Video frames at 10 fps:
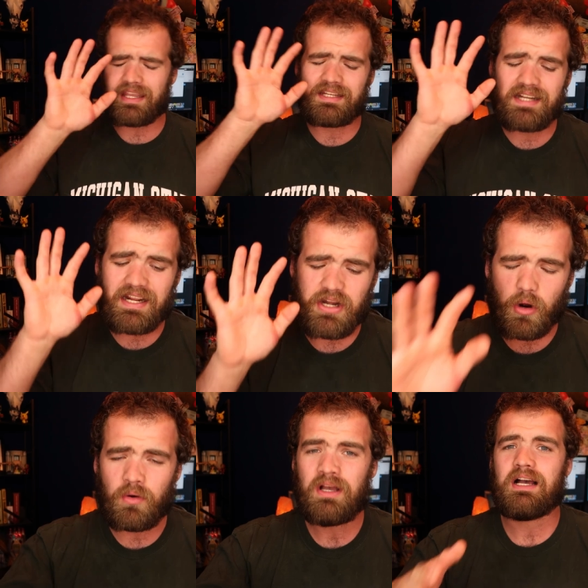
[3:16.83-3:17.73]
and I
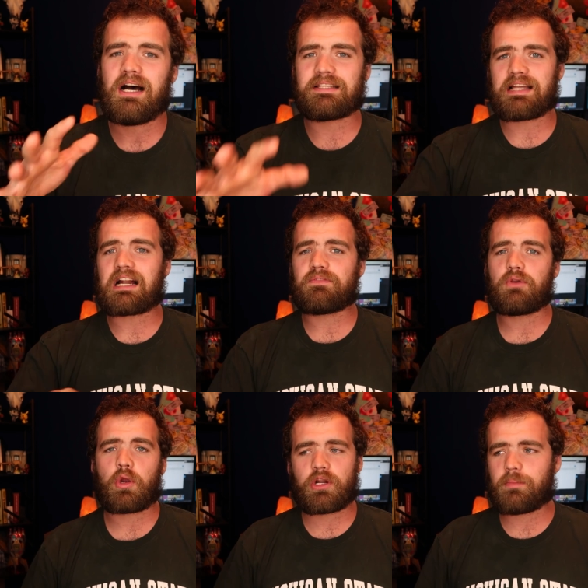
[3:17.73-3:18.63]
know a lot of
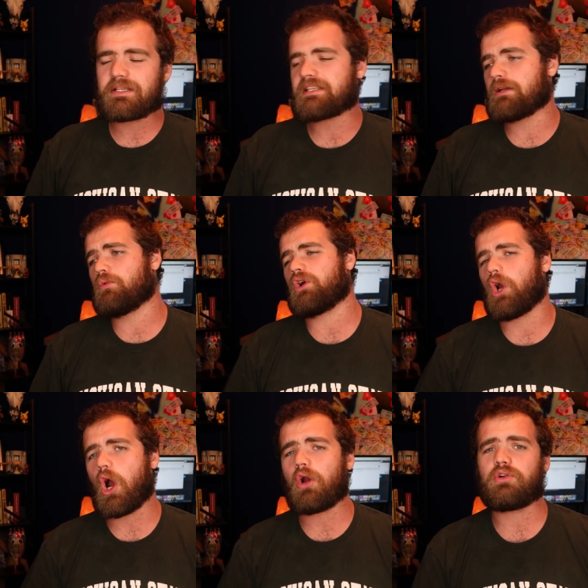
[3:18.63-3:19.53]
you are gonna be saying, well,
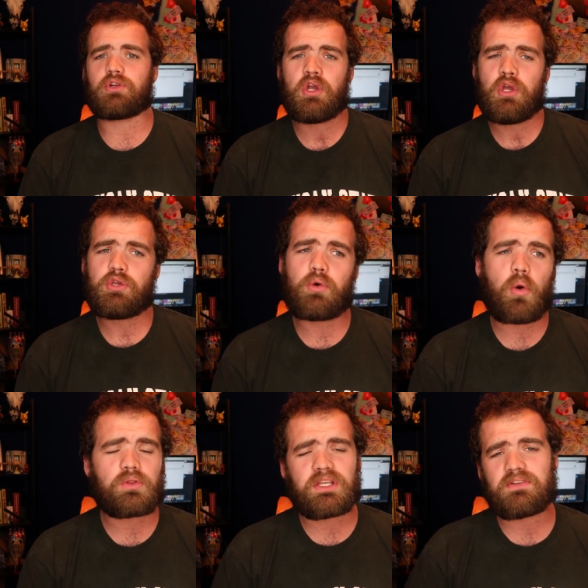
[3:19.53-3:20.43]
Carter, you
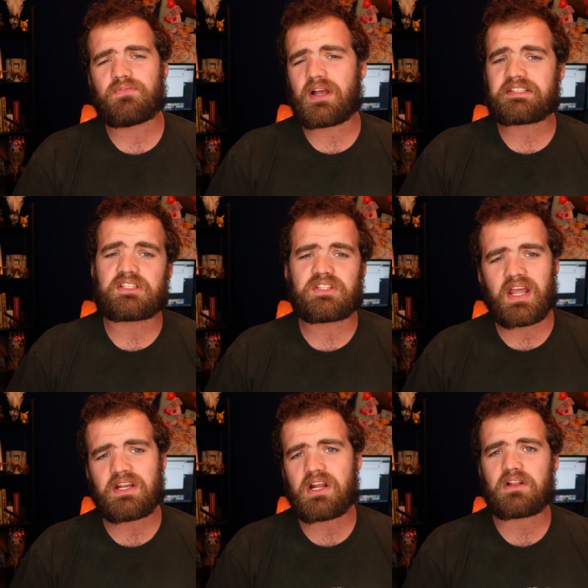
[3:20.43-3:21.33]
only invested
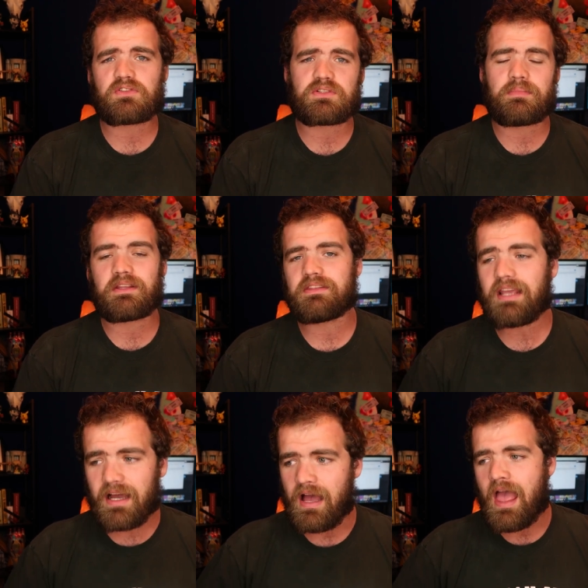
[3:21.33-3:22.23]
$10 a month.
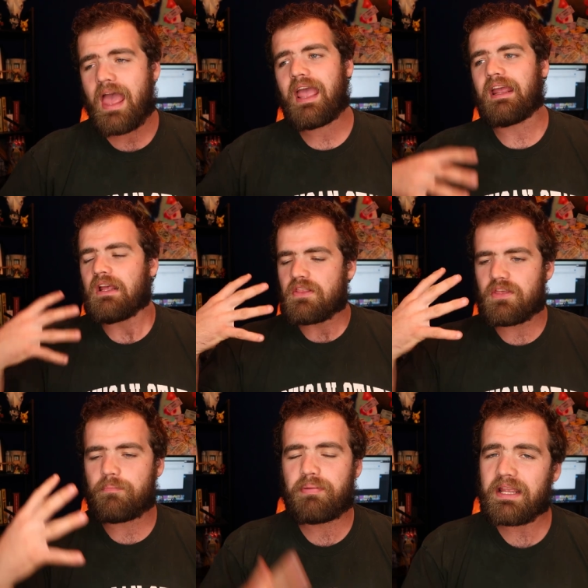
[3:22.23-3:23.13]
Yeah, Hey,
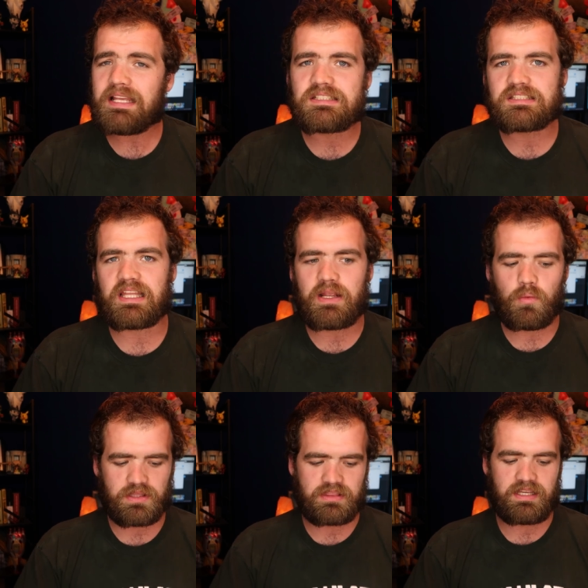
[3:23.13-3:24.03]
the biggest thing
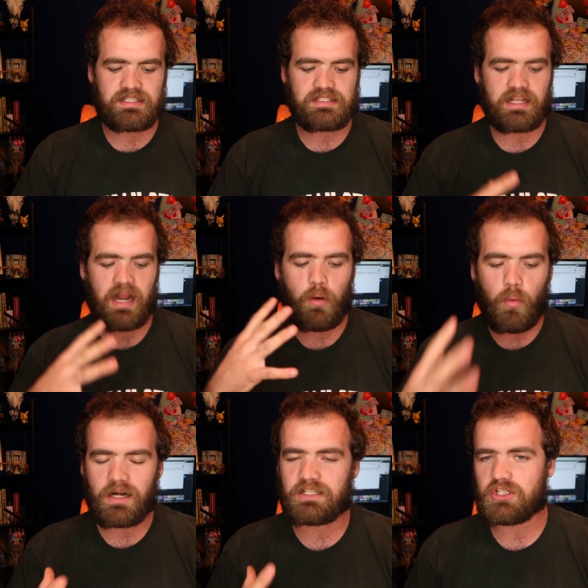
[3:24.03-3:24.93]
with this that I
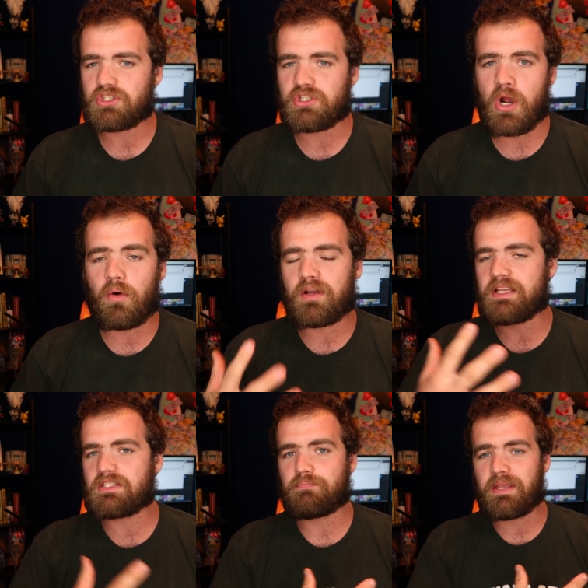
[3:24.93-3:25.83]
wanted to show
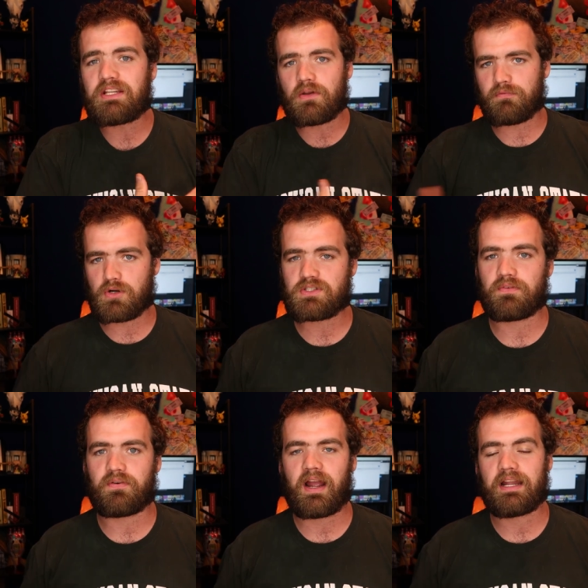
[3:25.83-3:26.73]
is being
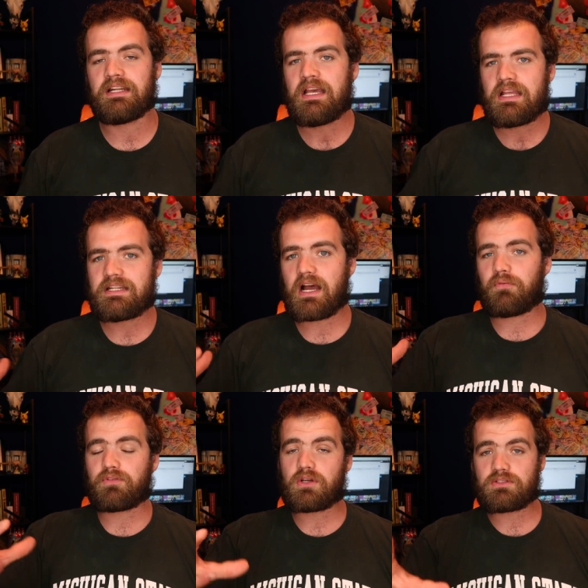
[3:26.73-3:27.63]
diversified.
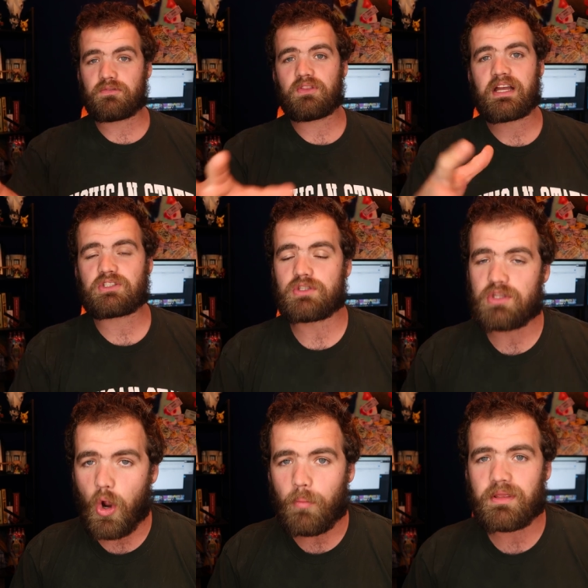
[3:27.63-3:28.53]
Now, for those of you that
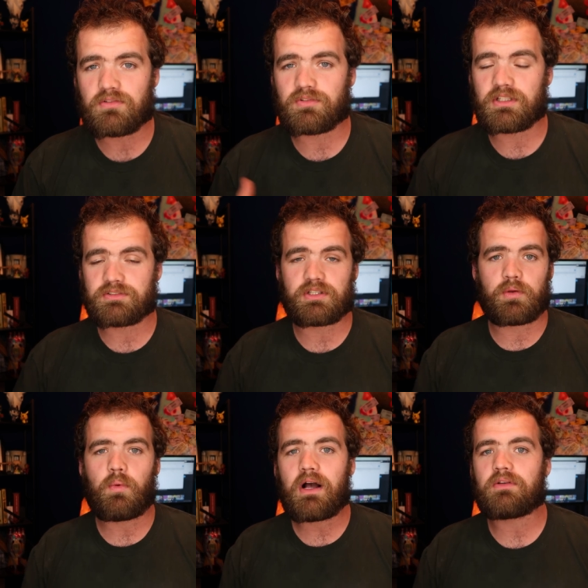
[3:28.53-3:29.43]
know me really,
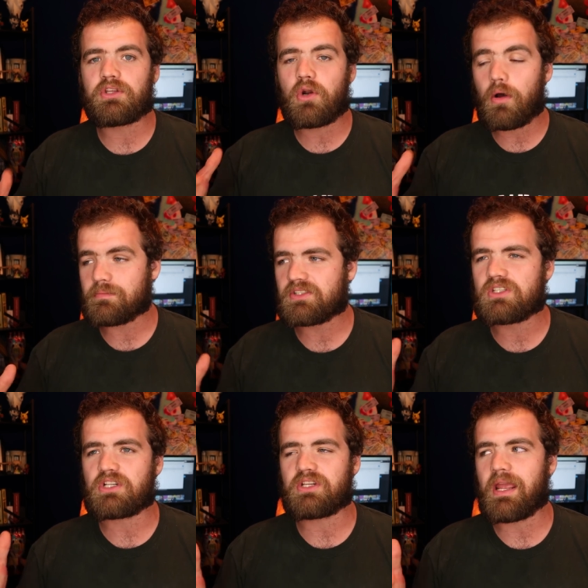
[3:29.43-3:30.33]
really well, you know I'm
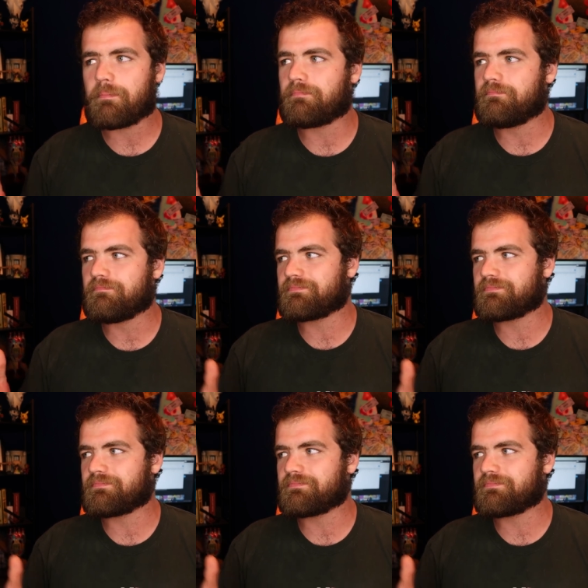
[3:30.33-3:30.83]
such a